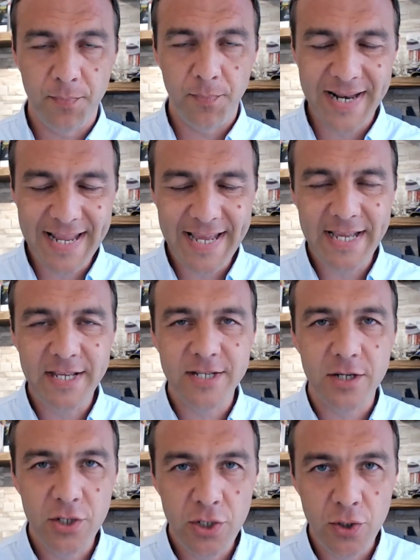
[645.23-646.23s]

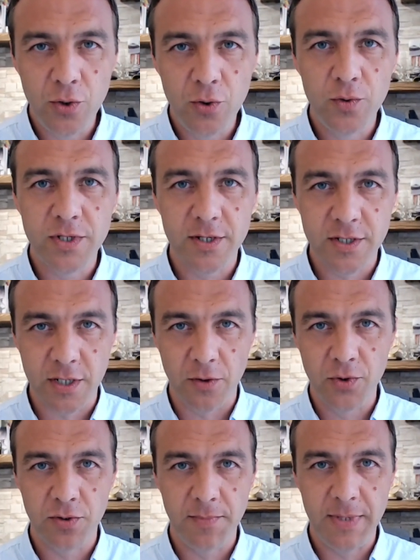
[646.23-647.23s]
Please use
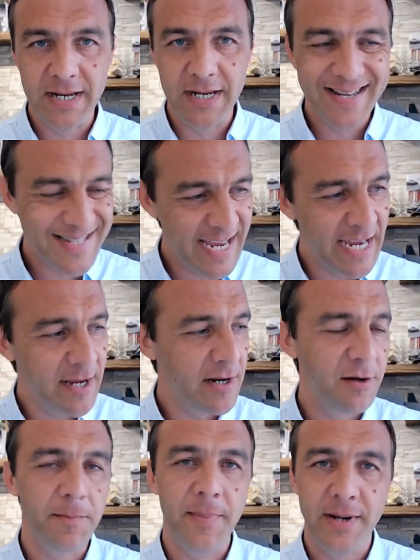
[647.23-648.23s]
social media. Take a
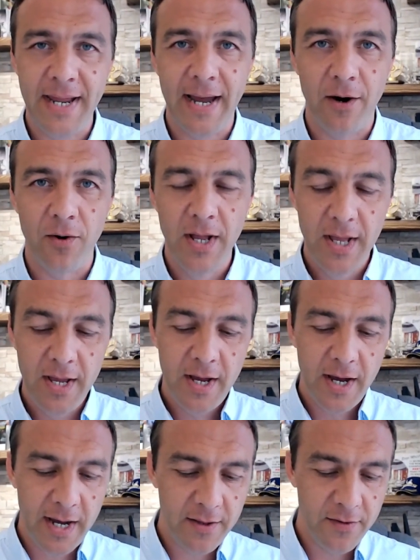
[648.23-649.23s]
look now
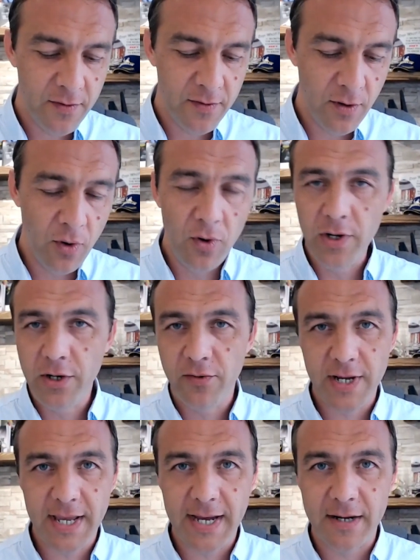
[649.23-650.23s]
at all your
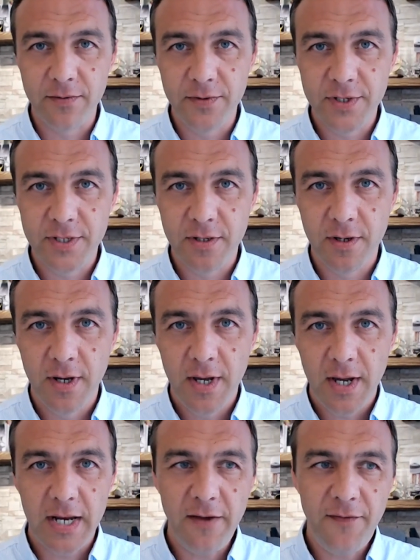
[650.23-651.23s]
accounts.
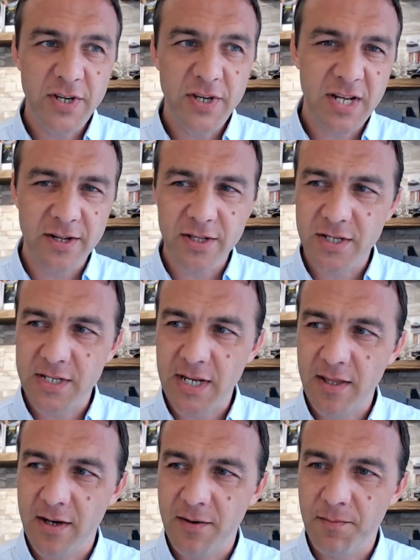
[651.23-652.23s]
And if you start to
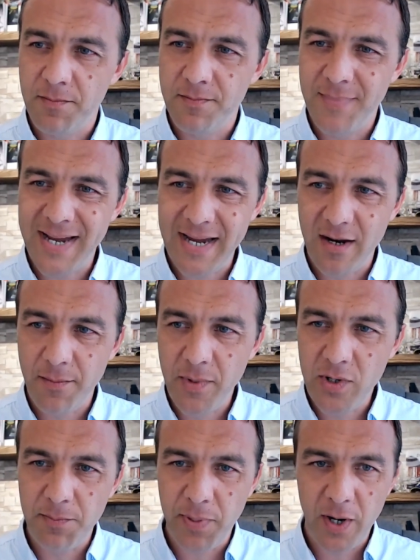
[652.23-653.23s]
see that, man, I'm
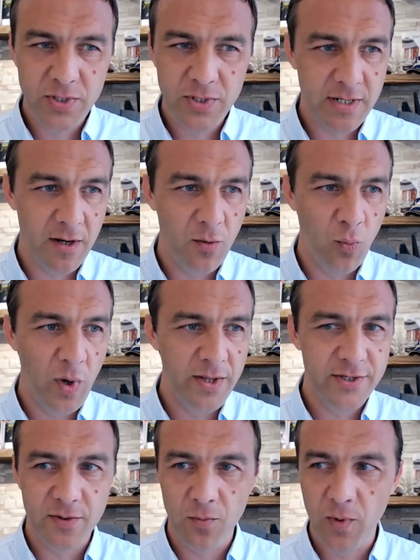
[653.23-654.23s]
only posting like
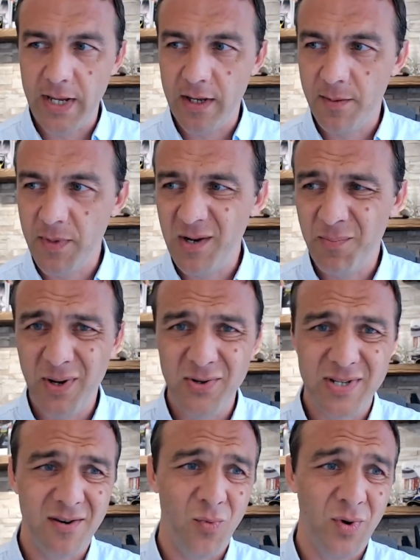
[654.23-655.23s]
once a week, I'm only
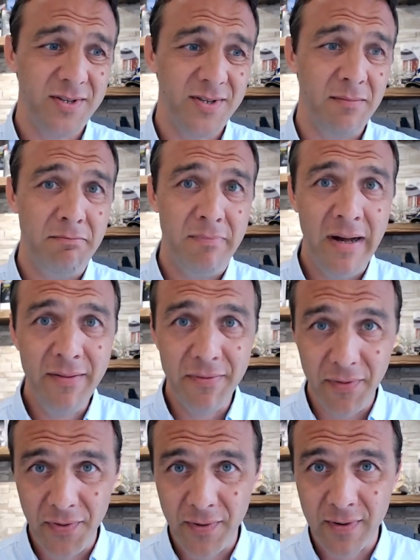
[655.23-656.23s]
posting like once a
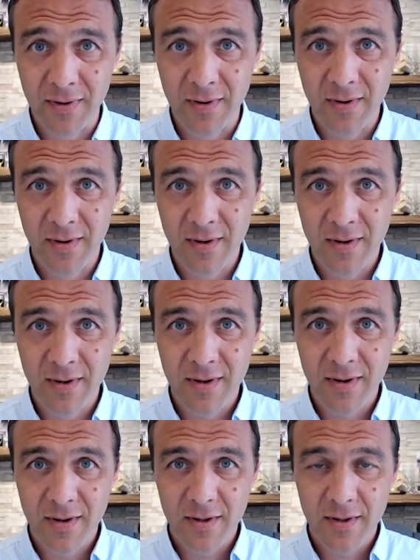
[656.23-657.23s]
month,
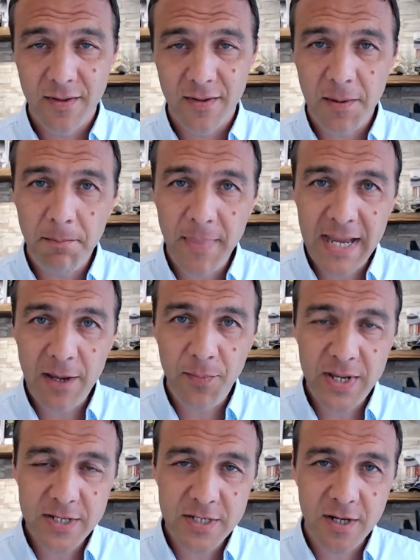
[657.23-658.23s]
then
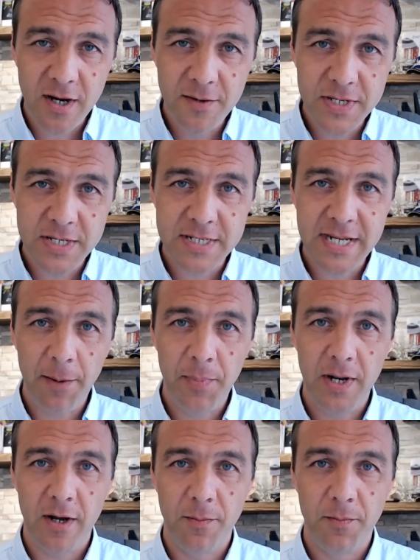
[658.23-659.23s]
maybe it's time to step
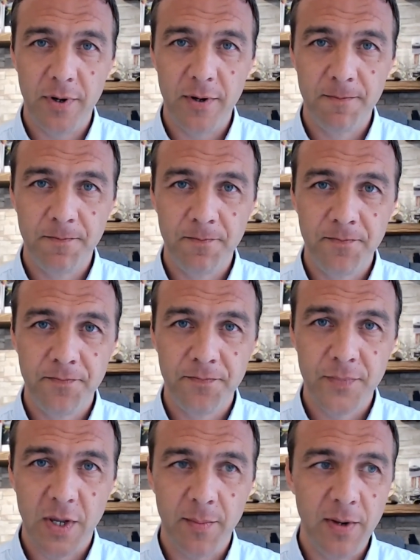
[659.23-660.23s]
it up.
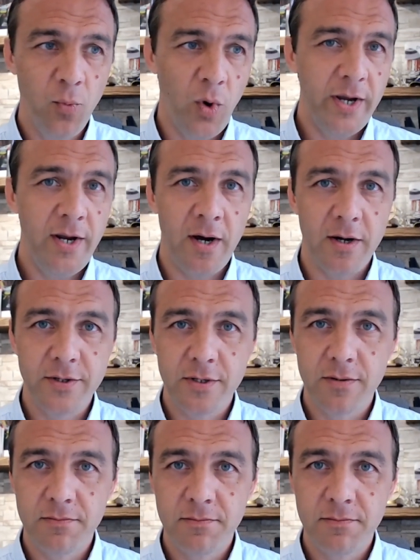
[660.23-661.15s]
I mean, why not?